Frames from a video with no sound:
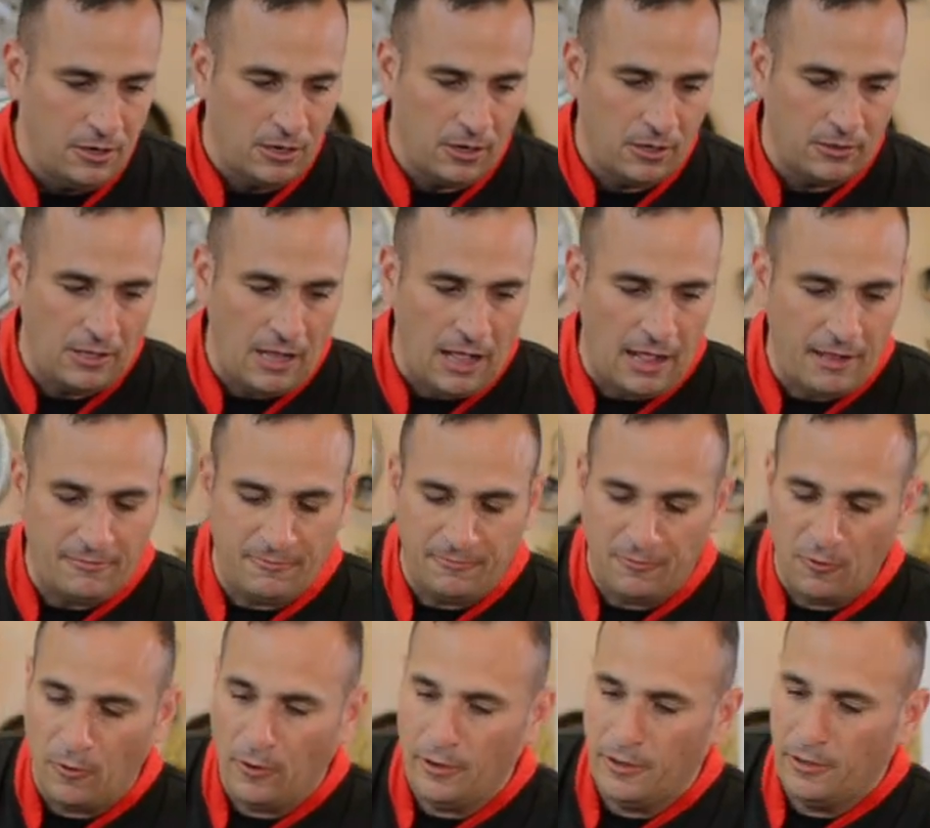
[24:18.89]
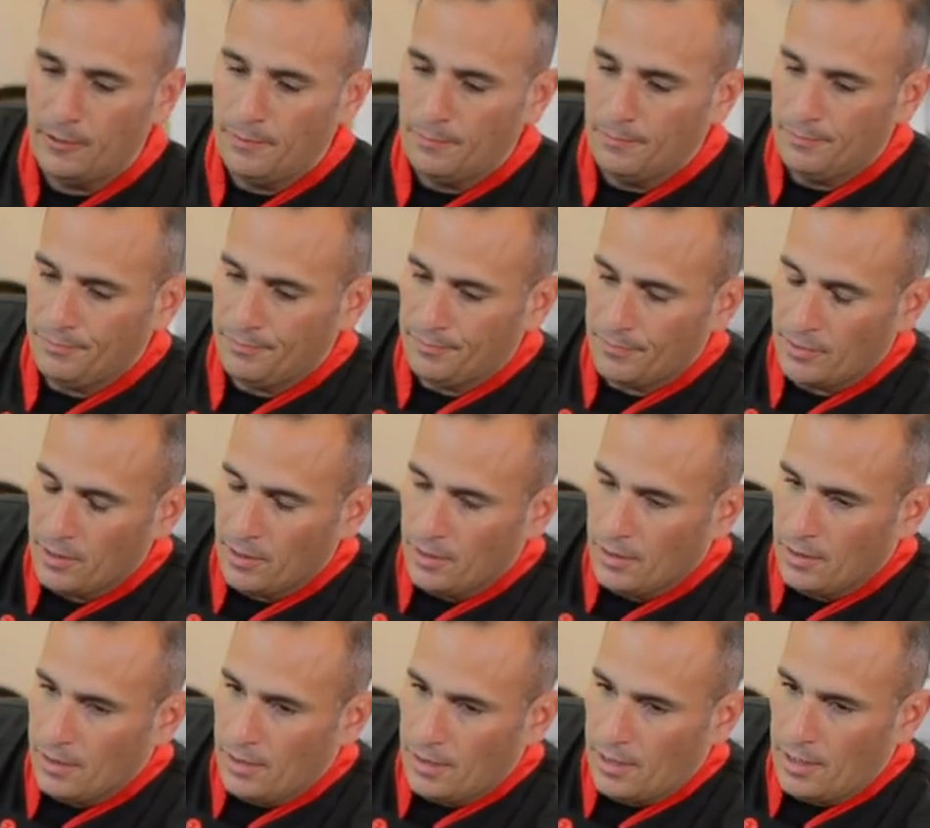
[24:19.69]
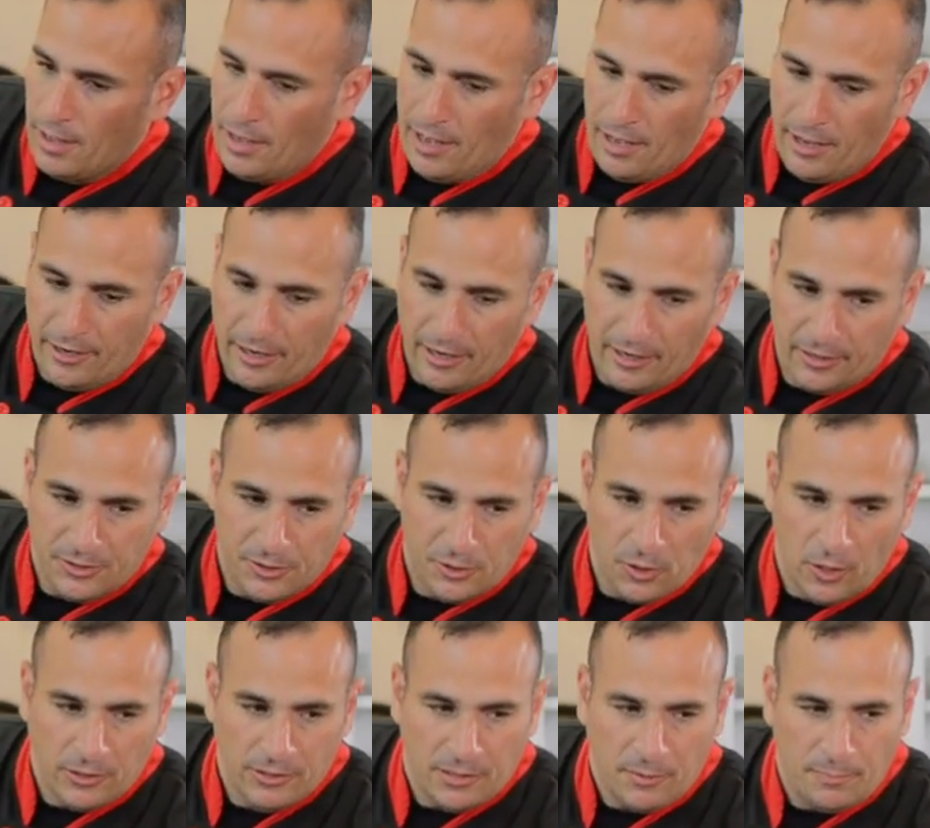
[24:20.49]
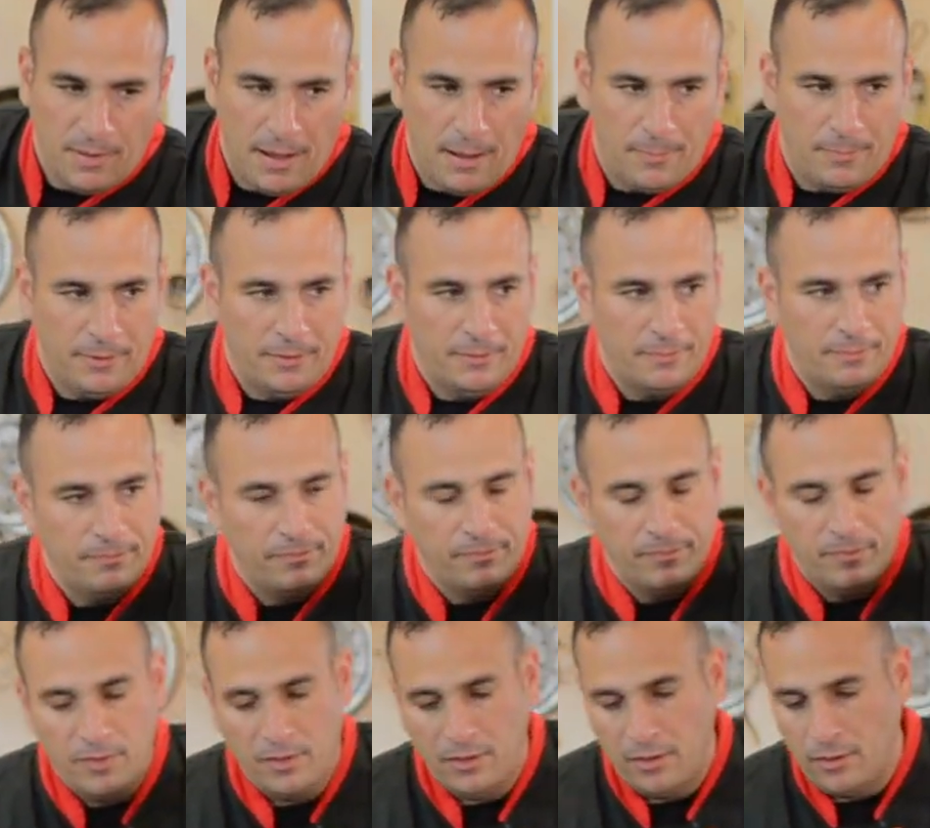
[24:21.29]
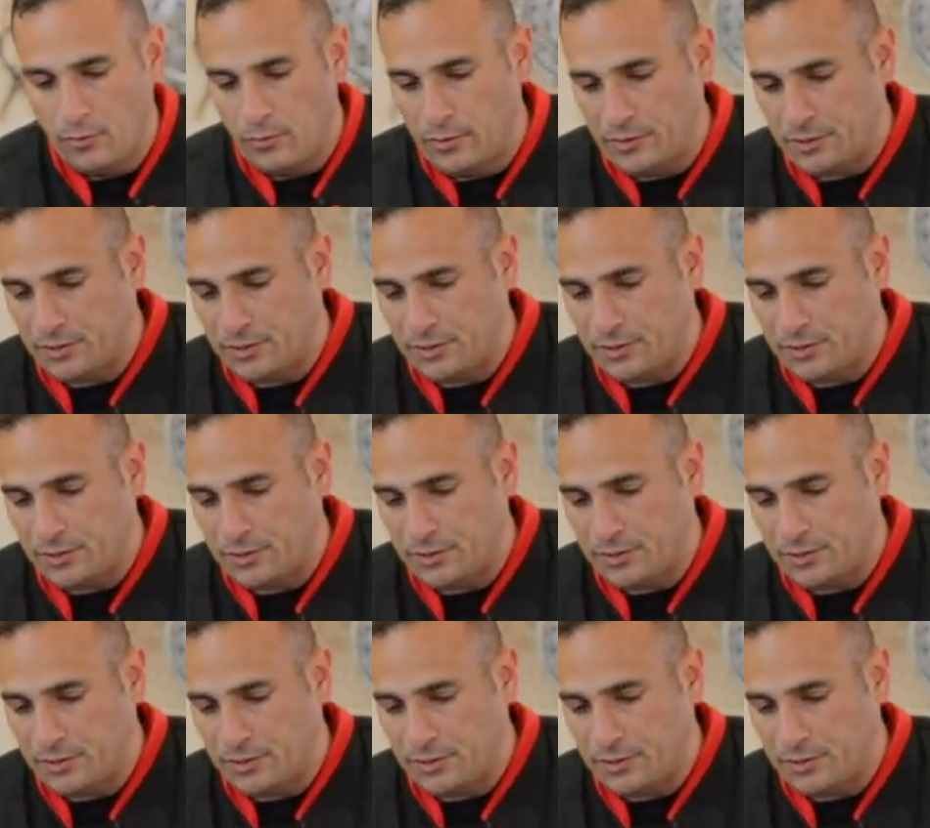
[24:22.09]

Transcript: our olive oil, and our salt and pepper. We